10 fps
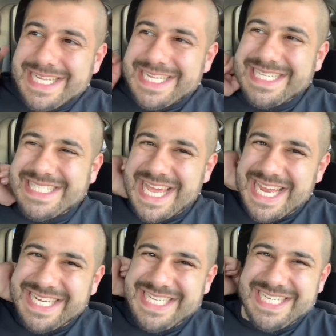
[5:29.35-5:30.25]
is
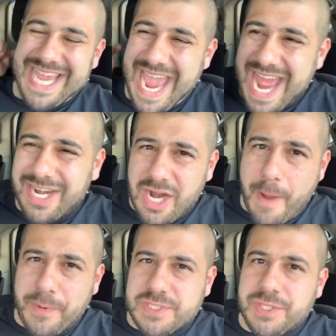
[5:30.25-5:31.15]
that you had an
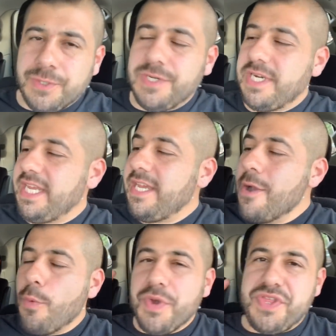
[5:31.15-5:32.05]
opportunity
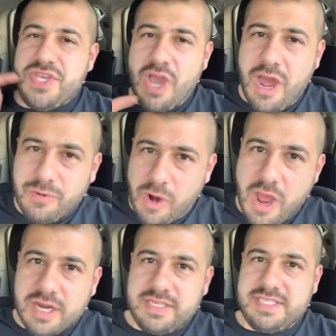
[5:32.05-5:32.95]
with
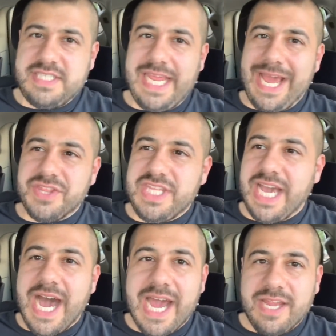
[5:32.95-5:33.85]
Yon-Rogg to take out the
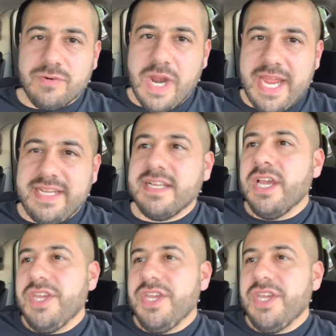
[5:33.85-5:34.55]
eye, right?